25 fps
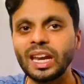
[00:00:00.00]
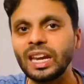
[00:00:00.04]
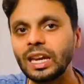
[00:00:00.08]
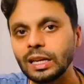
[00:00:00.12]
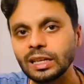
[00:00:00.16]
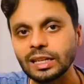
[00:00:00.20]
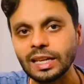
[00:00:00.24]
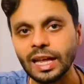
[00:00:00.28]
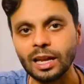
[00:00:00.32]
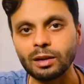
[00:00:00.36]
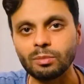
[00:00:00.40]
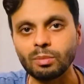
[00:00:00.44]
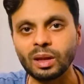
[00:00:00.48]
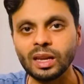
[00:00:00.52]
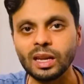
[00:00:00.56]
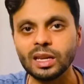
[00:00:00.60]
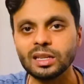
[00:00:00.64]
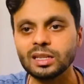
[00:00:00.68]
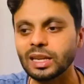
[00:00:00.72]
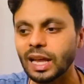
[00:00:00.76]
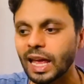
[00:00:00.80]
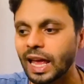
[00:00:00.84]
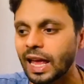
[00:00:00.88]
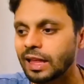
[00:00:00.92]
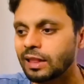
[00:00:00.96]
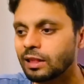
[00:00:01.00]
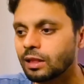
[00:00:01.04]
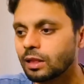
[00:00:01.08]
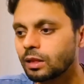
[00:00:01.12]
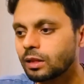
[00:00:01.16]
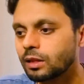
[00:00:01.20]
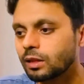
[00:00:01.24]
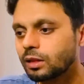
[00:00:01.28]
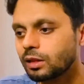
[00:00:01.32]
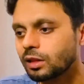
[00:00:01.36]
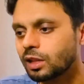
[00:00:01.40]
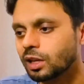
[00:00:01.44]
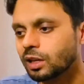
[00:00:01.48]
10 minutes, and
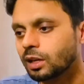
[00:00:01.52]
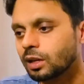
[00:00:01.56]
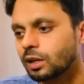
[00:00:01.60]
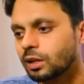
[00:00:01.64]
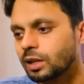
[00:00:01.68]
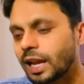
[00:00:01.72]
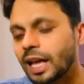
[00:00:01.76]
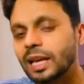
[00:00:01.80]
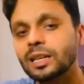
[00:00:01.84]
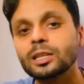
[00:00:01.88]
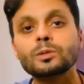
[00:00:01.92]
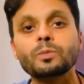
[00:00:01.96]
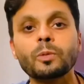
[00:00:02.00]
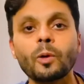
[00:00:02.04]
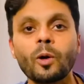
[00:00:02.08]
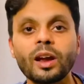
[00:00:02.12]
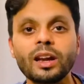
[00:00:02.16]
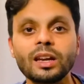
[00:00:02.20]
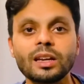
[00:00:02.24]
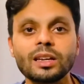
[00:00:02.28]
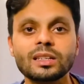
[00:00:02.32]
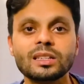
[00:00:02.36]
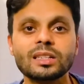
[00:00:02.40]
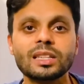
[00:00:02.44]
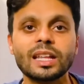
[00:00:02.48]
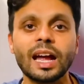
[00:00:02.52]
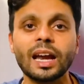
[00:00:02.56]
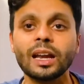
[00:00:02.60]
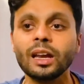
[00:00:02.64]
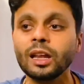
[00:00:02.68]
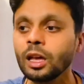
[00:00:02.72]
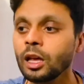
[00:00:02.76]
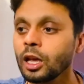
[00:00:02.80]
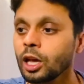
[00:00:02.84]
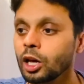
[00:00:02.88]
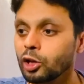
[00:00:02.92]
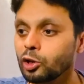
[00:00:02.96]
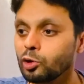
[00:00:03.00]
the next point is that
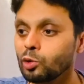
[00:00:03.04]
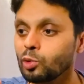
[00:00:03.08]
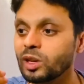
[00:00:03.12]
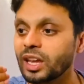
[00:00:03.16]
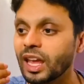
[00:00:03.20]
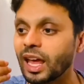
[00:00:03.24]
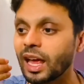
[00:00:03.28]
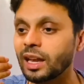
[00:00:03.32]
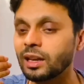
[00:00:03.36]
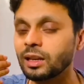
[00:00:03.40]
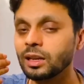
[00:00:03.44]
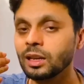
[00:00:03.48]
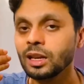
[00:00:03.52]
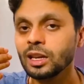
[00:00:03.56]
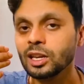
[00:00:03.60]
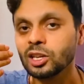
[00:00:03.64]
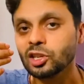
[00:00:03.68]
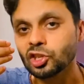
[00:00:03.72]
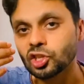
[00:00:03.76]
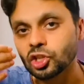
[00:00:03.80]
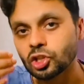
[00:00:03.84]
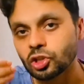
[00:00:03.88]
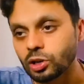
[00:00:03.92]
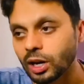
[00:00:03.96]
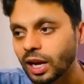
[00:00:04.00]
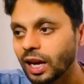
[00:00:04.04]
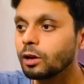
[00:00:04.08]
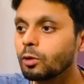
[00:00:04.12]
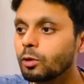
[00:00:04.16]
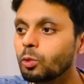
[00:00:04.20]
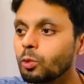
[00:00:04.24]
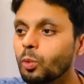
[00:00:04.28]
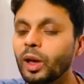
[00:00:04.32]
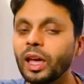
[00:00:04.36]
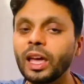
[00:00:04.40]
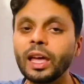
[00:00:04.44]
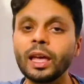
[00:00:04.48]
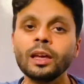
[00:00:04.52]
you can straight
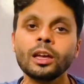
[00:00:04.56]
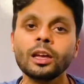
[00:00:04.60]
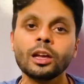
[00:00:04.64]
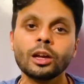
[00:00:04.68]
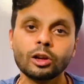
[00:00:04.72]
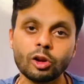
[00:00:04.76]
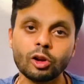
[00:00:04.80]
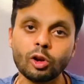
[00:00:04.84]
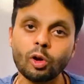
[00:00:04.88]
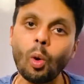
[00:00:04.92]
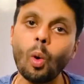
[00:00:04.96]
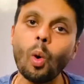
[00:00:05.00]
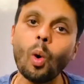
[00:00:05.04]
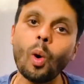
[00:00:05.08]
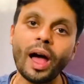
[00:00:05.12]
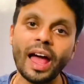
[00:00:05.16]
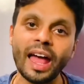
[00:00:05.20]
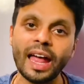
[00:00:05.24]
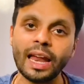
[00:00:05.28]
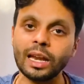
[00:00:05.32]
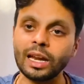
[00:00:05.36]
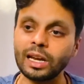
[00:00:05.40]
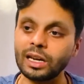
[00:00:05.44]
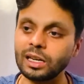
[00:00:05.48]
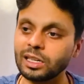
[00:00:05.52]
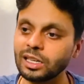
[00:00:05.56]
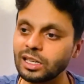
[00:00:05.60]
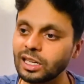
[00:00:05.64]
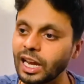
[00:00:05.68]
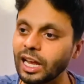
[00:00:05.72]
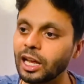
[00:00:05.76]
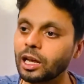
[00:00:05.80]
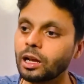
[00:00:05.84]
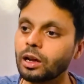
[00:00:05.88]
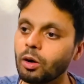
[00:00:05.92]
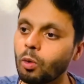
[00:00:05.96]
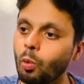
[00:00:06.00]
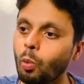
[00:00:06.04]
away go and
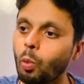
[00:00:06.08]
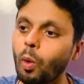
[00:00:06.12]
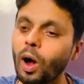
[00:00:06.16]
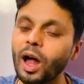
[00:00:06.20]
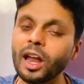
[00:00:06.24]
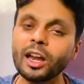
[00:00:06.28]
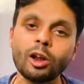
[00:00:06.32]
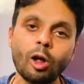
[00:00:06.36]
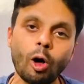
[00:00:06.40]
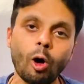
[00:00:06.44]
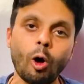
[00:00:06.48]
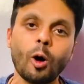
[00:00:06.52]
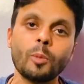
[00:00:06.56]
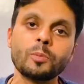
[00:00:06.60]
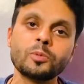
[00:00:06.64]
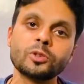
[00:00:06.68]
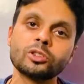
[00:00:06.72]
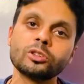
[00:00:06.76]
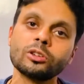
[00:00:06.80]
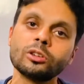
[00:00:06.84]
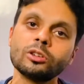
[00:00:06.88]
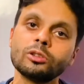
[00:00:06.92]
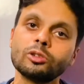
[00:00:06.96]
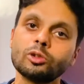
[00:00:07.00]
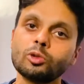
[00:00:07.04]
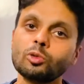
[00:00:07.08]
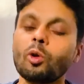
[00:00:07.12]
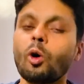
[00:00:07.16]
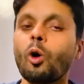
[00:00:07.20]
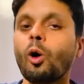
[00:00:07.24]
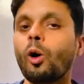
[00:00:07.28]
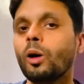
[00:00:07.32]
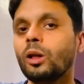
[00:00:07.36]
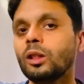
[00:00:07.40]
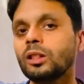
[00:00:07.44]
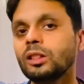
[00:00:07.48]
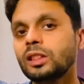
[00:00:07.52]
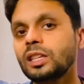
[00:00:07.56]
tick one option to
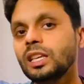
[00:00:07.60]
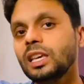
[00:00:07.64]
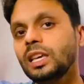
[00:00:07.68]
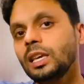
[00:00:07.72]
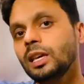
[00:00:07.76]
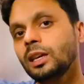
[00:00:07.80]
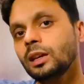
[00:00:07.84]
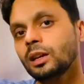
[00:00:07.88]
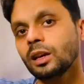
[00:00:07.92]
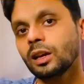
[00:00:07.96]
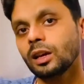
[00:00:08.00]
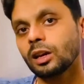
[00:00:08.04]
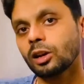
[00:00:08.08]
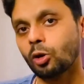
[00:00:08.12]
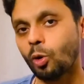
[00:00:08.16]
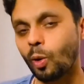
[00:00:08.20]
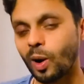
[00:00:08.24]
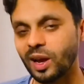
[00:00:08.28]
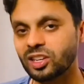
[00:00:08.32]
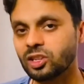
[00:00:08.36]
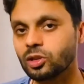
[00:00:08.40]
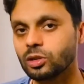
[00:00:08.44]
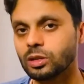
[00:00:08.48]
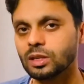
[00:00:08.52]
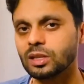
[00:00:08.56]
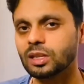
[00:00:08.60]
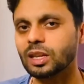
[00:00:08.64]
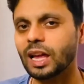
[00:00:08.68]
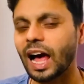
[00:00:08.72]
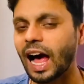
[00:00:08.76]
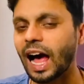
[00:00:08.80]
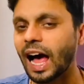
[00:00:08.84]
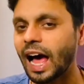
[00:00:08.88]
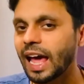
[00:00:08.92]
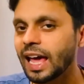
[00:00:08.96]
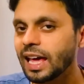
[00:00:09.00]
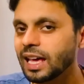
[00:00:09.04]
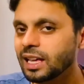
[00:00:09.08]
all the questions.
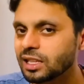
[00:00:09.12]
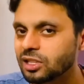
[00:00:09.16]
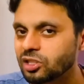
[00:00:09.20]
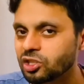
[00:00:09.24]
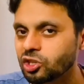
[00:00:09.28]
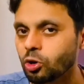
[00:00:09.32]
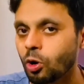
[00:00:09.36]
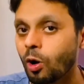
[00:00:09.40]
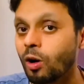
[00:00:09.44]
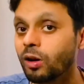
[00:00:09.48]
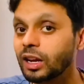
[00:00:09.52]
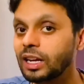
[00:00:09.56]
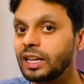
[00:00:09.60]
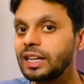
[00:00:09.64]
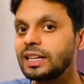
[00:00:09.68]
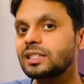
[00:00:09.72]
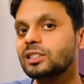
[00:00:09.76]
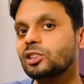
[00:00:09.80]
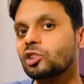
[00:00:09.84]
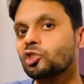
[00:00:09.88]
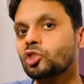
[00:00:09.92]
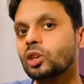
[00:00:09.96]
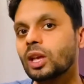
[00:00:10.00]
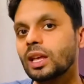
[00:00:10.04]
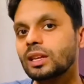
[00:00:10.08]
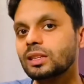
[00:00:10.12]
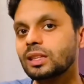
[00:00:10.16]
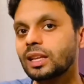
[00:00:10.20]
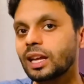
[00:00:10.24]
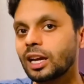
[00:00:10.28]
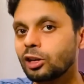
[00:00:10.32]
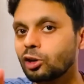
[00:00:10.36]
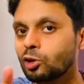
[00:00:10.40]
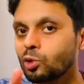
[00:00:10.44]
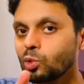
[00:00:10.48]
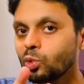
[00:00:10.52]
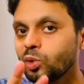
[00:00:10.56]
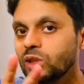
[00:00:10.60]
I strongly suggest
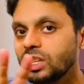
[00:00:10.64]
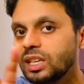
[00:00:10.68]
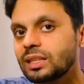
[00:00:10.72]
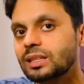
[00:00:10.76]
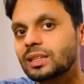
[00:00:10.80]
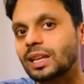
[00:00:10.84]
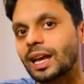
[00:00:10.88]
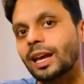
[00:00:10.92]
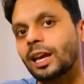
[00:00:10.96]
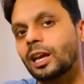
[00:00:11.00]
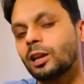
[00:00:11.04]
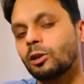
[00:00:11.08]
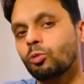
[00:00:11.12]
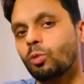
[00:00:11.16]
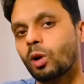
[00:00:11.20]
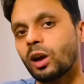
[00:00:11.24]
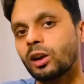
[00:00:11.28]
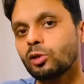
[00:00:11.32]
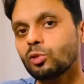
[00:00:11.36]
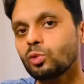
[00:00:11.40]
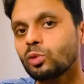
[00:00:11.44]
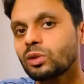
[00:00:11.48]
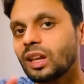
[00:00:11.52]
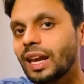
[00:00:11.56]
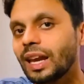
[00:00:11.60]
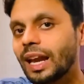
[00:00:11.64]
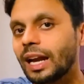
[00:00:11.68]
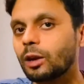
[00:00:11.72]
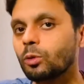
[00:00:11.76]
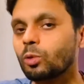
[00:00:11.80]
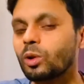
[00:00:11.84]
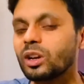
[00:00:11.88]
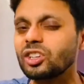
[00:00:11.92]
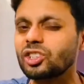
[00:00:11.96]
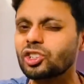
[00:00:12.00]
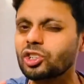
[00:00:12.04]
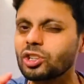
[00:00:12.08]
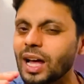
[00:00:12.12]
that do the second one, do the later
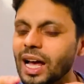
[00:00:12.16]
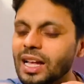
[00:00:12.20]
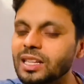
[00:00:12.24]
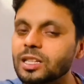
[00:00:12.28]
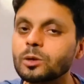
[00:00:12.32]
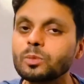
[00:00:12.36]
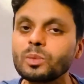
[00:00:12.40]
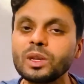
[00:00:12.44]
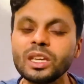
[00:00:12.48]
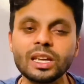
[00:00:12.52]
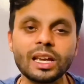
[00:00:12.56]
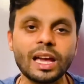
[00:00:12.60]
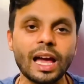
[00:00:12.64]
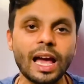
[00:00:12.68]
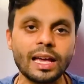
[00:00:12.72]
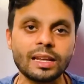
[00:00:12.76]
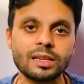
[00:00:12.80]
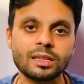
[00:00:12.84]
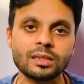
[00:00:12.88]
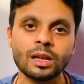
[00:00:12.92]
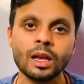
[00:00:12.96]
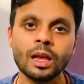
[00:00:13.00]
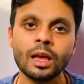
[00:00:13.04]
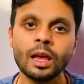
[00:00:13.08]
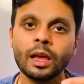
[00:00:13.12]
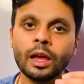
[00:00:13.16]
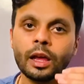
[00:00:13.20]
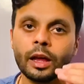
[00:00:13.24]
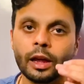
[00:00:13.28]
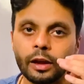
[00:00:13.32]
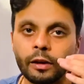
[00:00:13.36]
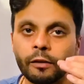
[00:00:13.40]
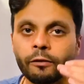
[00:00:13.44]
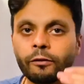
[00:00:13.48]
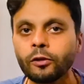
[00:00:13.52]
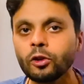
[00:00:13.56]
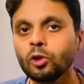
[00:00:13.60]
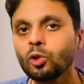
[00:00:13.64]
one. Trust me guys,
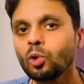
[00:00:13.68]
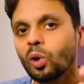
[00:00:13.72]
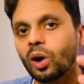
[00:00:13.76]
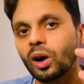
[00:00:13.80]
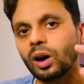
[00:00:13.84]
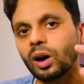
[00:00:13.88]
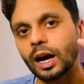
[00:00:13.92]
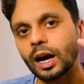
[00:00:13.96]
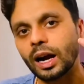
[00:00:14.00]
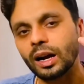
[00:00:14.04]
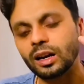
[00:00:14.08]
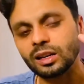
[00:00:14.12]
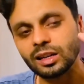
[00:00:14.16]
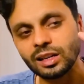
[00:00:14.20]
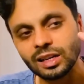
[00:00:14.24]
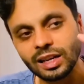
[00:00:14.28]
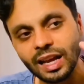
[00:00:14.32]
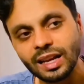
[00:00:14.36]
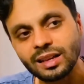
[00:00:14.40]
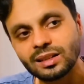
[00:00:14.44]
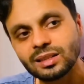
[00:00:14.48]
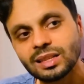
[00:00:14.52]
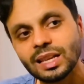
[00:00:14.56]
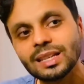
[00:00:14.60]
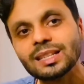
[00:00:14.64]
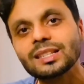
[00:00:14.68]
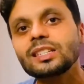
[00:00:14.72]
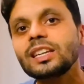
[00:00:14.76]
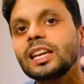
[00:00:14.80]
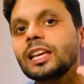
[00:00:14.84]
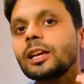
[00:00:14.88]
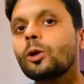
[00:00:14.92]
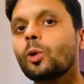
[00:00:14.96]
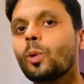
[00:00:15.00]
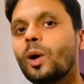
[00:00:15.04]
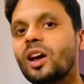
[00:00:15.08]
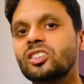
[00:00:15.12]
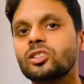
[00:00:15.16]
if you tick 60
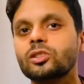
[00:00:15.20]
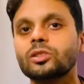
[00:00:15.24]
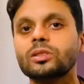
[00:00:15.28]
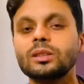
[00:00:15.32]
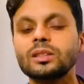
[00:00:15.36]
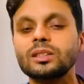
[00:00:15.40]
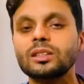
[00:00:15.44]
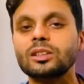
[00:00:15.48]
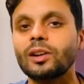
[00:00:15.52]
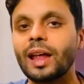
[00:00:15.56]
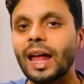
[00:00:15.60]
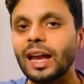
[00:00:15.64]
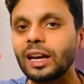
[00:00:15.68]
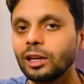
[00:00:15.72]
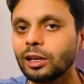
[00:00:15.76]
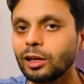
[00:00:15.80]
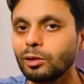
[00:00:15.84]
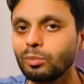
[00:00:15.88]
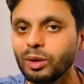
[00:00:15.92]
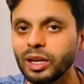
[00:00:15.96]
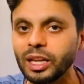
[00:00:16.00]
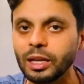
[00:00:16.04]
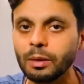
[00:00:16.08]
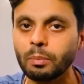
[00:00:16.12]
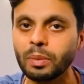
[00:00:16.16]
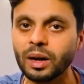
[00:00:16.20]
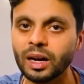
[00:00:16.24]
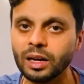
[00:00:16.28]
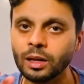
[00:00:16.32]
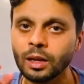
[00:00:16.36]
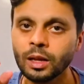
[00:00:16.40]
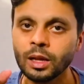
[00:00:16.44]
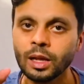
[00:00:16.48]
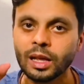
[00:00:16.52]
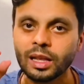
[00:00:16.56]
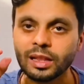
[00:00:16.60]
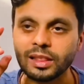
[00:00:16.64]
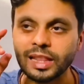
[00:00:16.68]
questions randomly, but
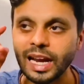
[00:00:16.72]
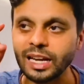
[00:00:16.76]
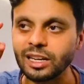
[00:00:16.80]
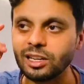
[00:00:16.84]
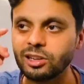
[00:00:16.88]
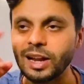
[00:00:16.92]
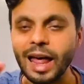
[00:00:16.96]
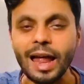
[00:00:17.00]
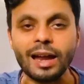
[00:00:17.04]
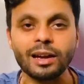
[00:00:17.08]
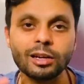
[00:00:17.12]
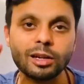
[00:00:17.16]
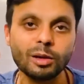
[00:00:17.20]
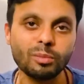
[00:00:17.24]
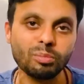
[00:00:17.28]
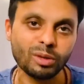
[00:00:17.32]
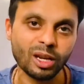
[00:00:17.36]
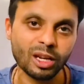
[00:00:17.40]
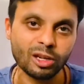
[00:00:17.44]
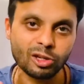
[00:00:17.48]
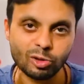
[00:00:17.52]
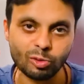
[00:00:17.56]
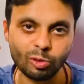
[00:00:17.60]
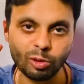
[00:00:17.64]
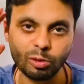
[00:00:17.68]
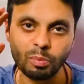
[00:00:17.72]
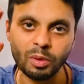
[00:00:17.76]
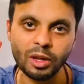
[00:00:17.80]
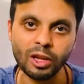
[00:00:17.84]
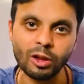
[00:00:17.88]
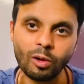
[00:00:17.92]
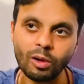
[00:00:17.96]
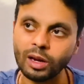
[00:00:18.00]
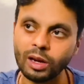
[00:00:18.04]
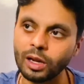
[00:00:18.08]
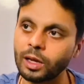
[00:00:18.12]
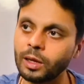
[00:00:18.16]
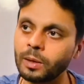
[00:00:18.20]
that random tick should be
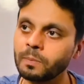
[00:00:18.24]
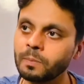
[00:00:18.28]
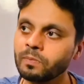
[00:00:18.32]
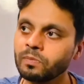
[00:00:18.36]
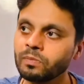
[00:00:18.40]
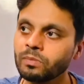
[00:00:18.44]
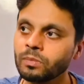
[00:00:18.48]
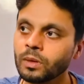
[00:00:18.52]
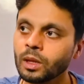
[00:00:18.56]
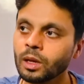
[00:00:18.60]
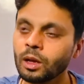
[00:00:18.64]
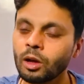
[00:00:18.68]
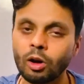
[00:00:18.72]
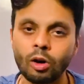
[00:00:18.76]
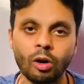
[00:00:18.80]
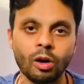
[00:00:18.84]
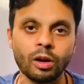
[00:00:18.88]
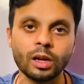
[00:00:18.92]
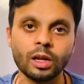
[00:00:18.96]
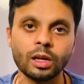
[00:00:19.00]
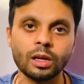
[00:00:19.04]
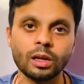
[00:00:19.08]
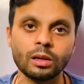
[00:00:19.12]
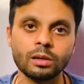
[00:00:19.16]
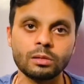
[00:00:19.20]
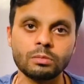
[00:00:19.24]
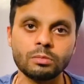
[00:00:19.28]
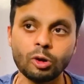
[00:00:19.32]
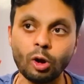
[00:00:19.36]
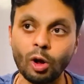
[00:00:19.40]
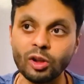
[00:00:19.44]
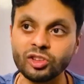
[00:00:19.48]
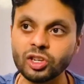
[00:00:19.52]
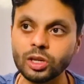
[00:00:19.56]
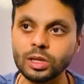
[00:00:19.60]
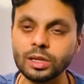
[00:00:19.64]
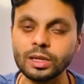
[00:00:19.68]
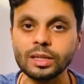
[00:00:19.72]
on a
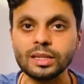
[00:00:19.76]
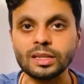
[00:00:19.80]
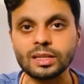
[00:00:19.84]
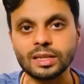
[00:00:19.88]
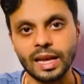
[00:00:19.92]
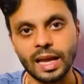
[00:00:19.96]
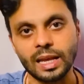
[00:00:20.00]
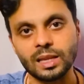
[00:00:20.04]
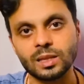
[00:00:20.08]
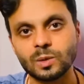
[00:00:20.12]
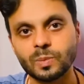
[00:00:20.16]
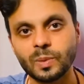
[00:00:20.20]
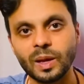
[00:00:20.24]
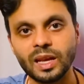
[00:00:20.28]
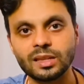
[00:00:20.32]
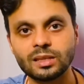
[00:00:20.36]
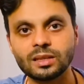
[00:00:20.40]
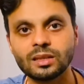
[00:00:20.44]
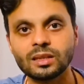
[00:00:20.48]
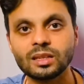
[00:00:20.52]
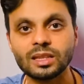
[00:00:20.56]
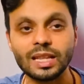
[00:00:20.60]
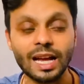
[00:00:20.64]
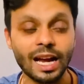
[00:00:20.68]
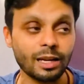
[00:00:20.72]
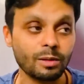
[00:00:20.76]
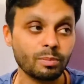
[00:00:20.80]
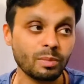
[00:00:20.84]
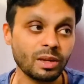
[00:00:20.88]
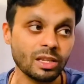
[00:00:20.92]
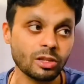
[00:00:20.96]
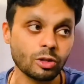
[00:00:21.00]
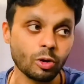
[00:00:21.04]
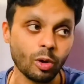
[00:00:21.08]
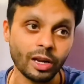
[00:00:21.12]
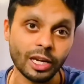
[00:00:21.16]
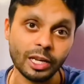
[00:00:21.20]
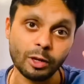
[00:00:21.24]
logical sense basis, that
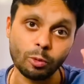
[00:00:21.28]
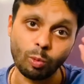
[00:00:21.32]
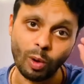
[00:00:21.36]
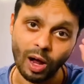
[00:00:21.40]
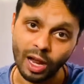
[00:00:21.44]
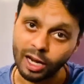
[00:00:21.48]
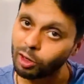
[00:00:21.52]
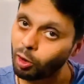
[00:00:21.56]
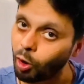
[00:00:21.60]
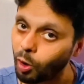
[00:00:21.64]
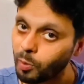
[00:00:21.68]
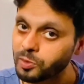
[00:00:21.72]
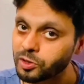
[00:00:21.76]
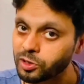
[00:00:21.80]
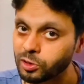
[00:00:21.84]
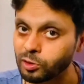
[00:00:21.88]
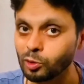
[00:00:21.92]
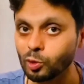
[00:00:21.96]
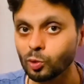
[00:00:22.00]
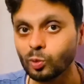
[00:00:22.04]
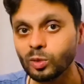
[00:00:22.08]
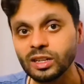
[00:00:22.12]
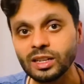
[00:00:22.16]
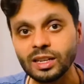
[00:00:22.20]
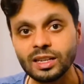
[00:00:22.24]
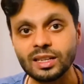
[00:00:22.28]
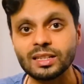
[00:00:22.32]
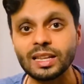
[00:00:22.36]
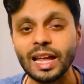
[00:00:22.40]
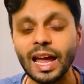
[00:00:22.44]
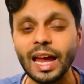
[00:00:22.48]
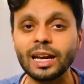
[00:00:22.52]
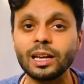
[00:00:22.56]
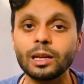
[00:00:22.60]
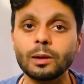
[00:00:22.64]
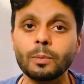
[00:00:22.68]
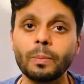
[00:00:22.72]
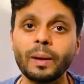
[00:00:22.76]
means only one option you will
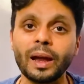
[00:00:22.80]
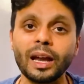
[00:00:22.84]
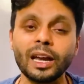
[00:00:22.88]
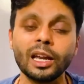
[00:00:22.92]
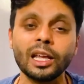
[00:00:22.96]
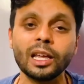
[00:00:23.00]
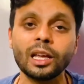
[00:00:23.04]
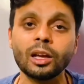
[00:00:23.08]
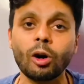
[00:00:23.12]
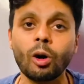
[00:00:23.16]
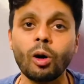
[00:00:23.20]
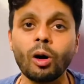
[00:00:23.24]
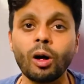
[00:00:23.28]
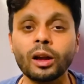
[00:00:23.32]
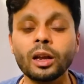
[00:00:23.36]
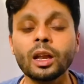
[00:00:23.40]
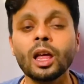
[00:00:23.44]
decide depending on